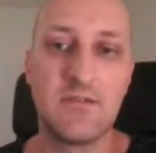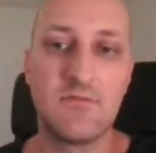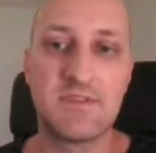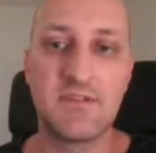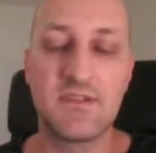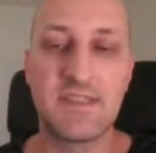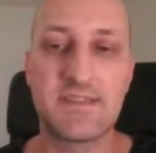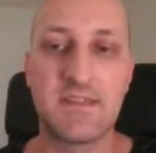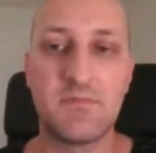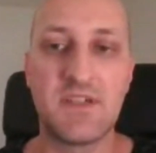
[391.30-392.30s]
we still
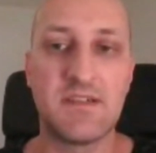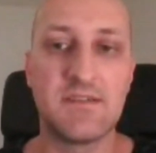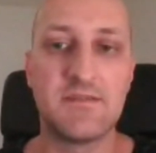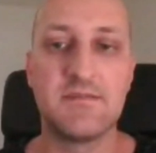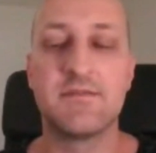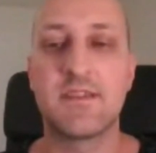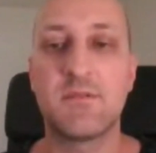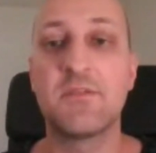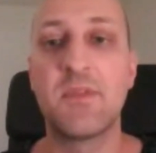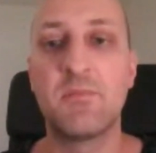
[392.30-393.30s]
need some
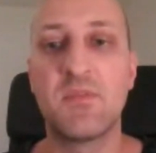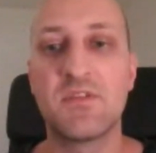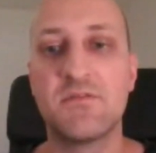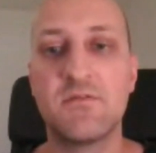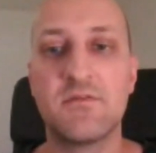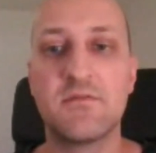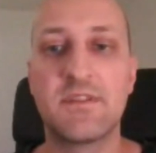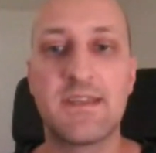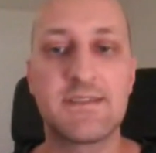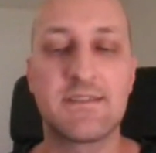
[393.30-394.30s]
other people to
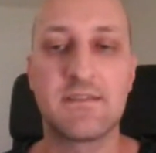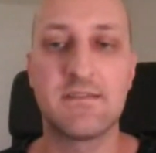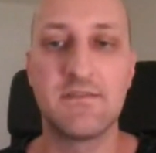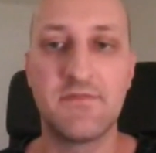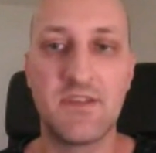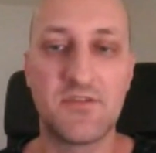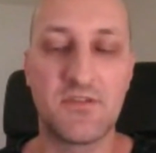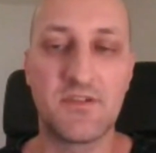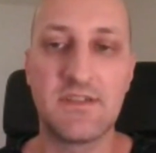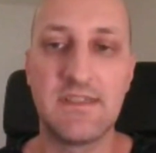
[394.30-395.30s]
test the
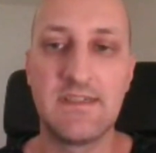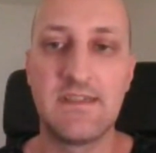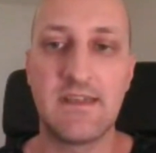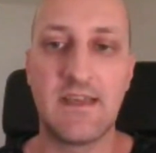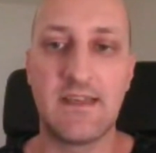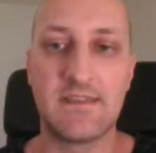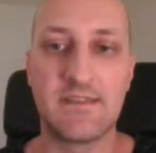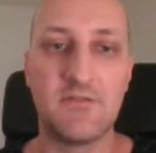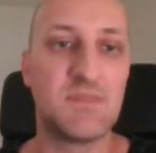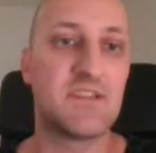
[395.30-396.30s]
feature
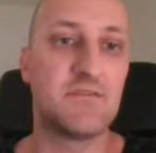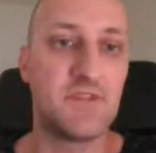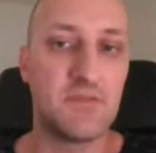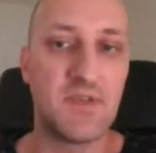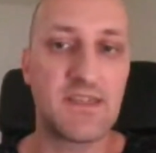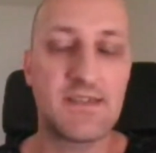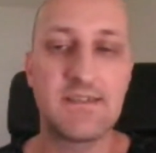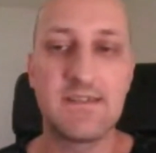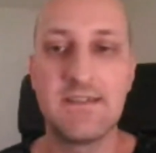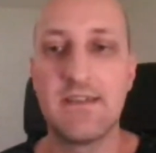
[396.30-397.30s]
and give me some feedback.
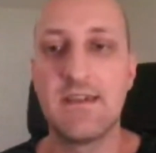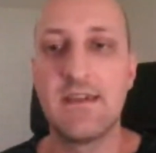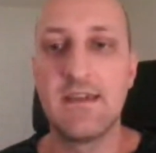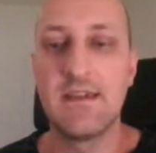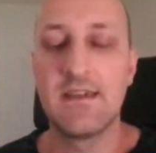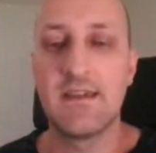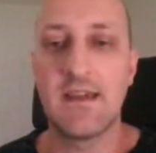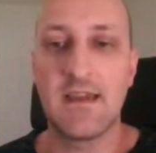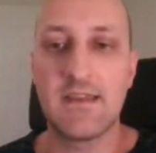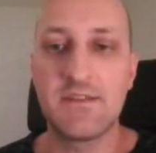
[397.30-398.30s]

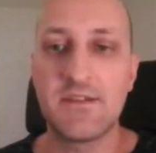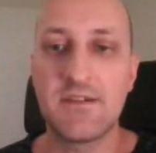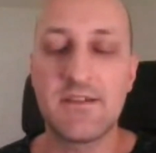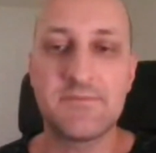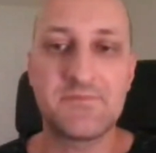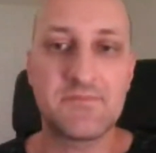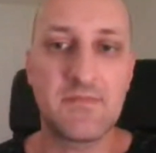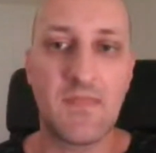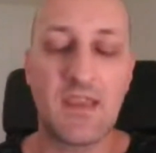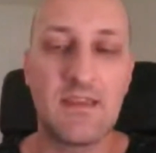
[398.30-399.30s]
And
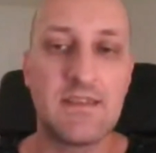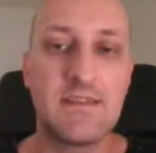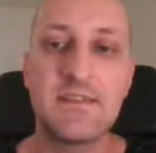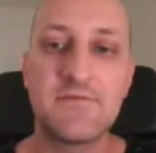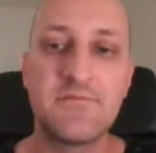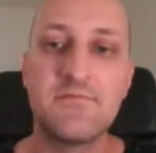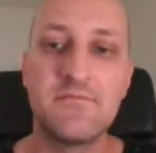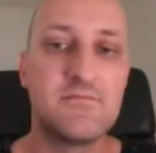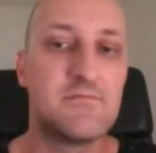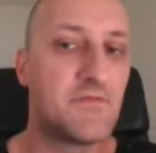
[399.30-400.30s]
in this
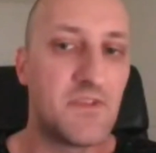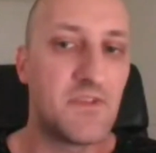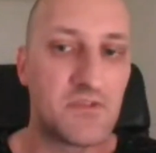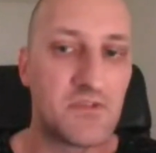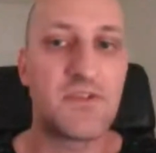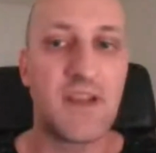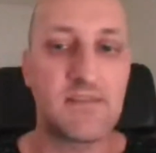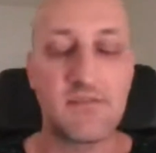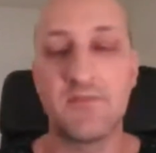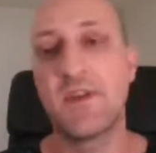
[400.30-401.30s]
future
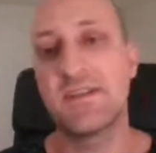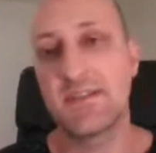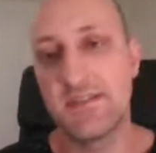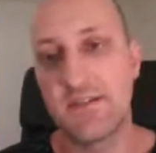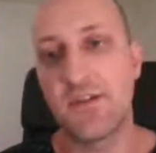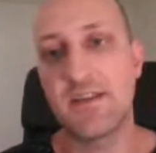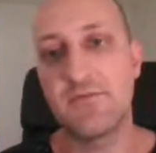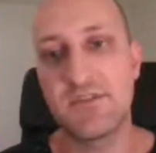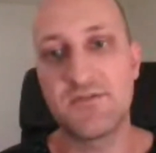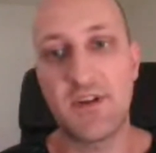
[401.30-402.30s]
grant, or basically the
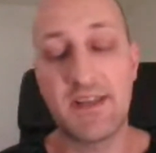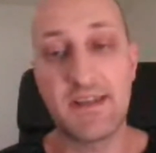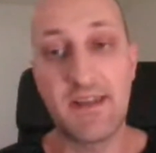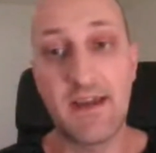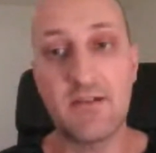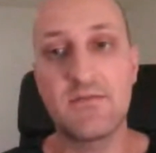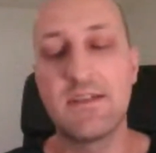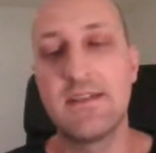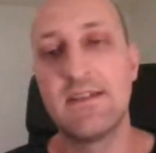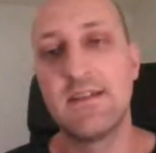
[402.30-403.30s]
grant which is running now,